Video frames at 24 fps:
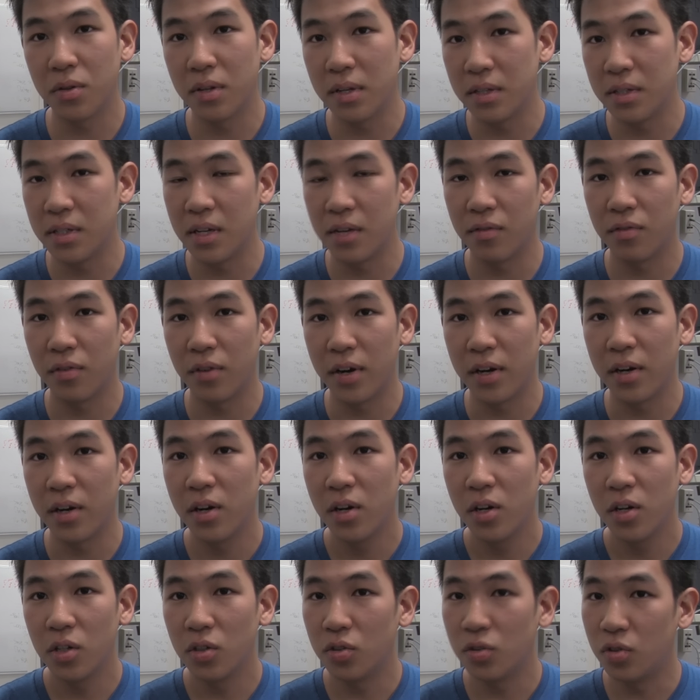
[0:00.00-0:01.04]
or these different
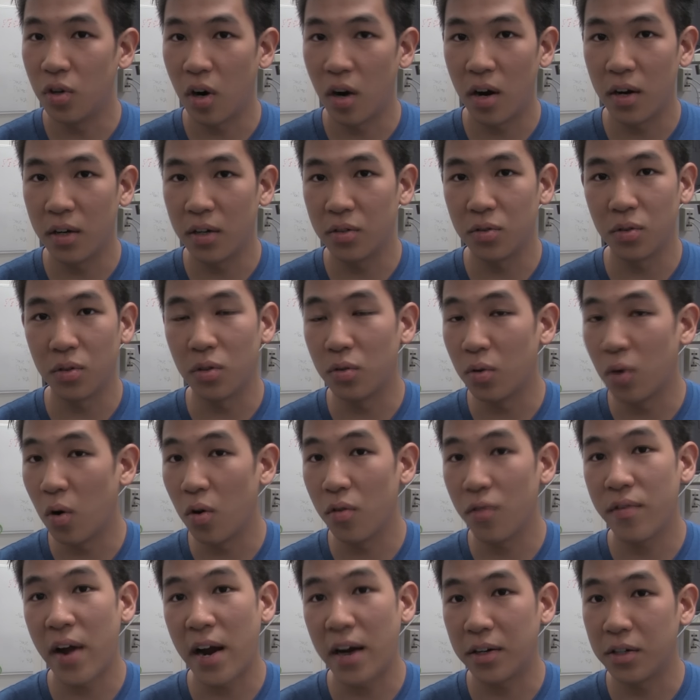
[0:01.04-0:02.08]
drugs or
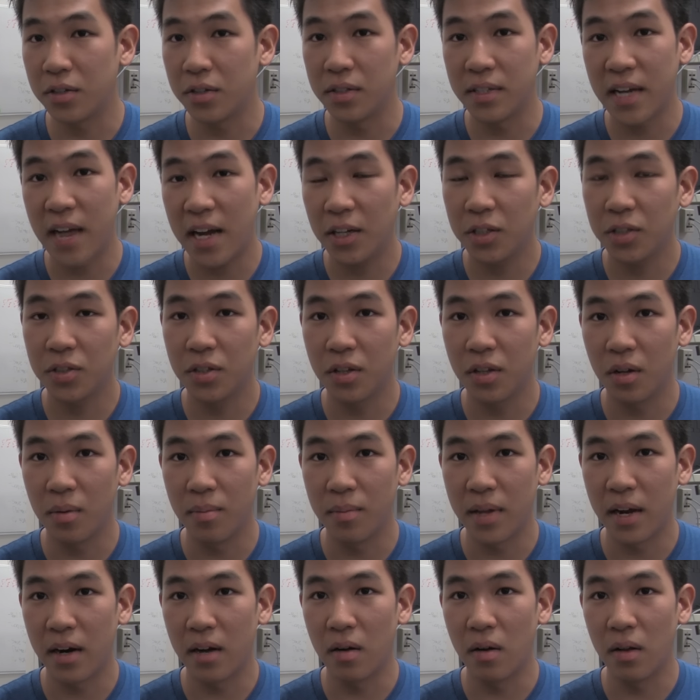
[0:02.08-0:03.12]
growth factors attached to
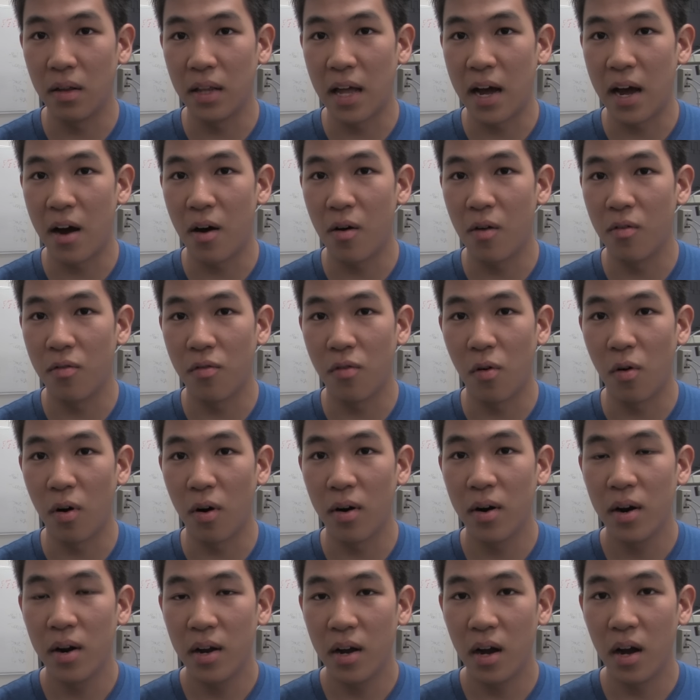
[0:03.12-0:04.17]
them that'll allow
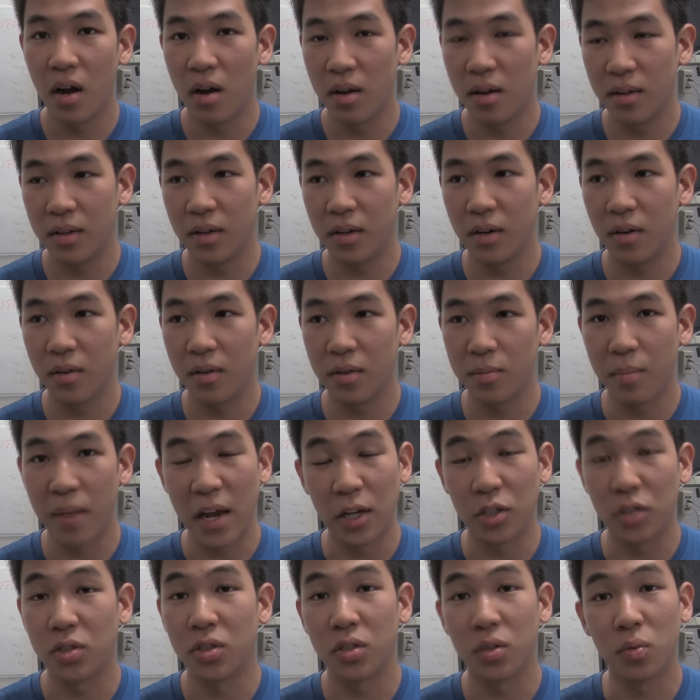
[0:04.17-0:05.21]
for, uh, you know, the
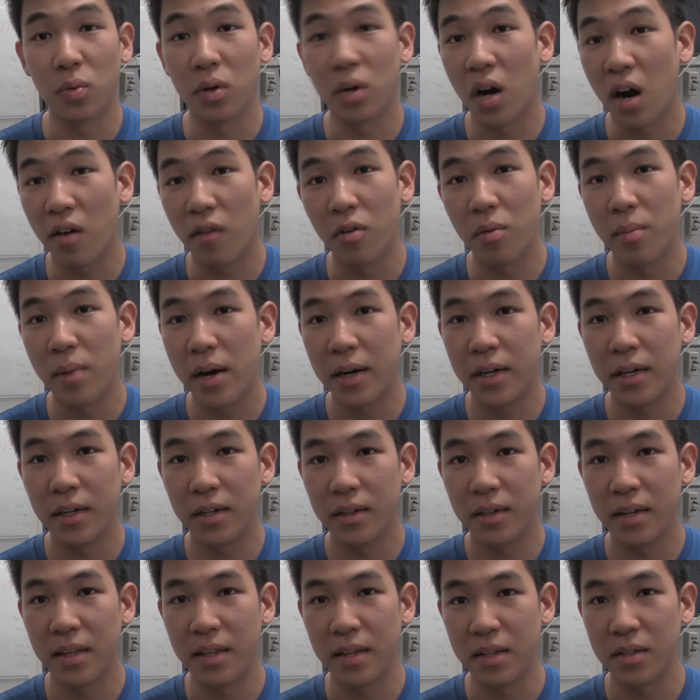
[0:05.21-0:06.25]
patients to recover
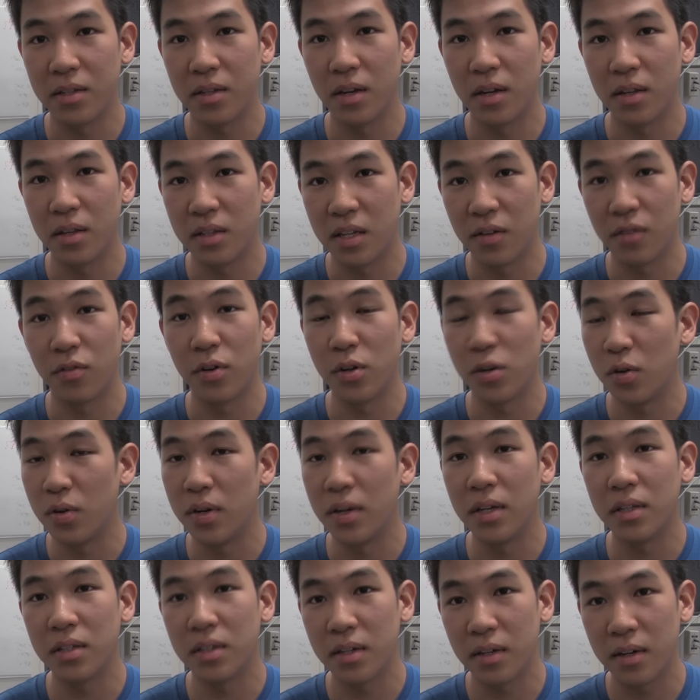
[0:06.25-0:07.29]
better in these uh, different
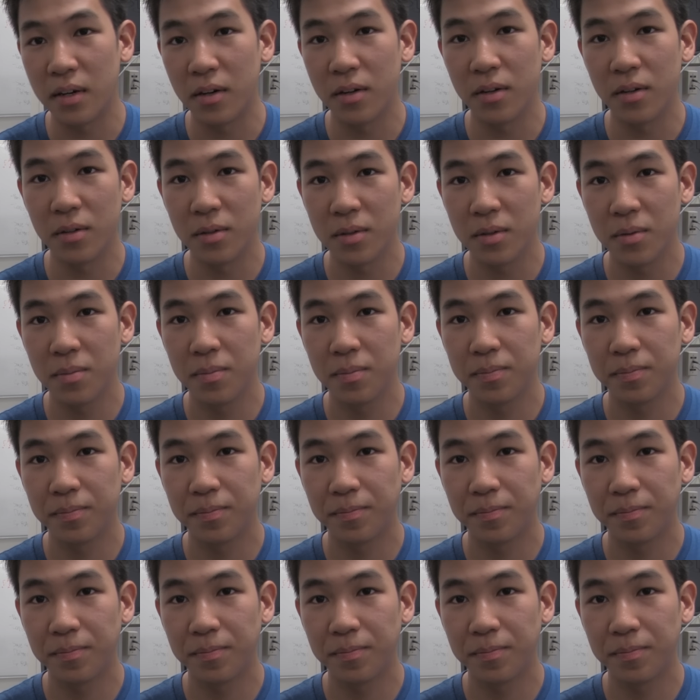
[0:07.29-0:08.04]
unique scenarios.